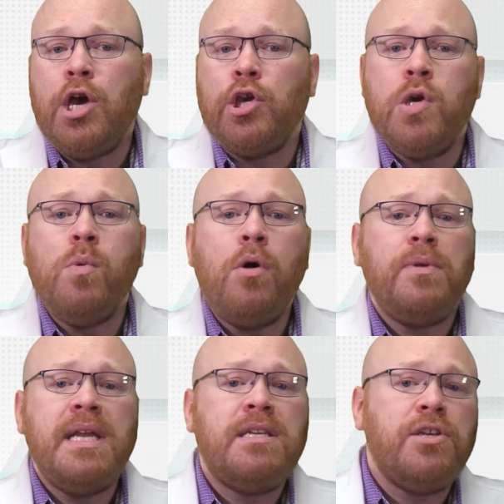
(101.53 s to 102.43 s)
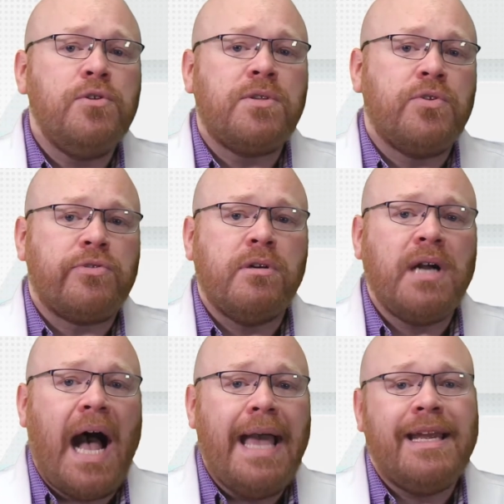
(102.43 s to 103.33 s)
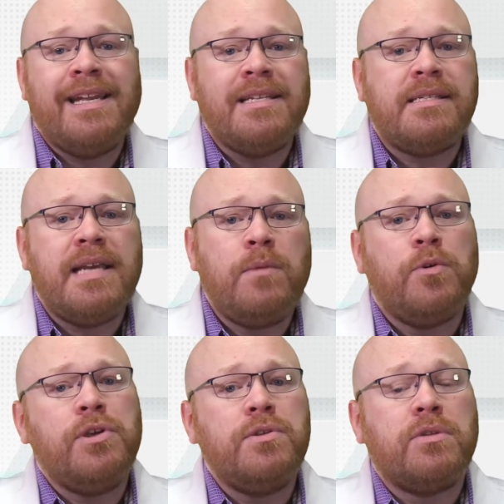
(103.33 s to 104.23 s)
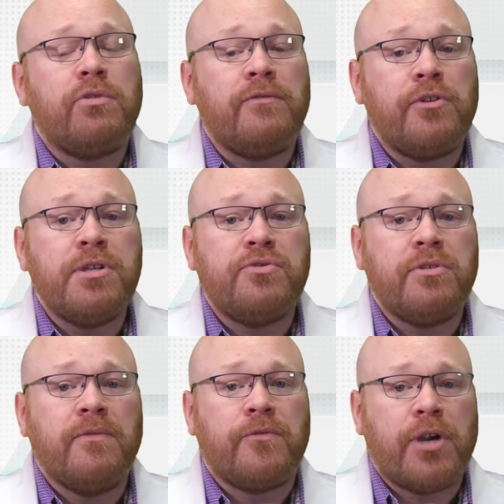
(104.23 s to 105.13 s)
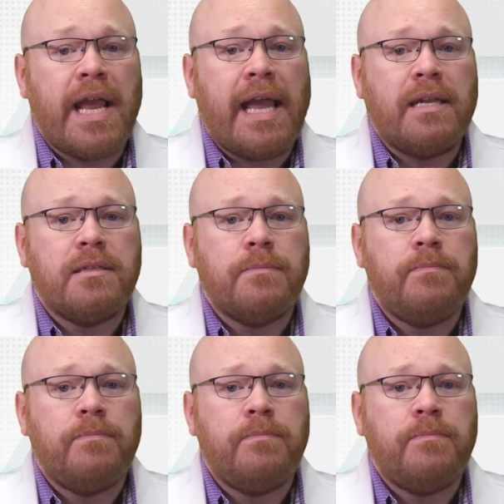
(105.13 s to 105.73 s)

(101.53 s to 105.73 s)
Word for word: you won't need to use the drill guide and instead will use the reverse drill freehand.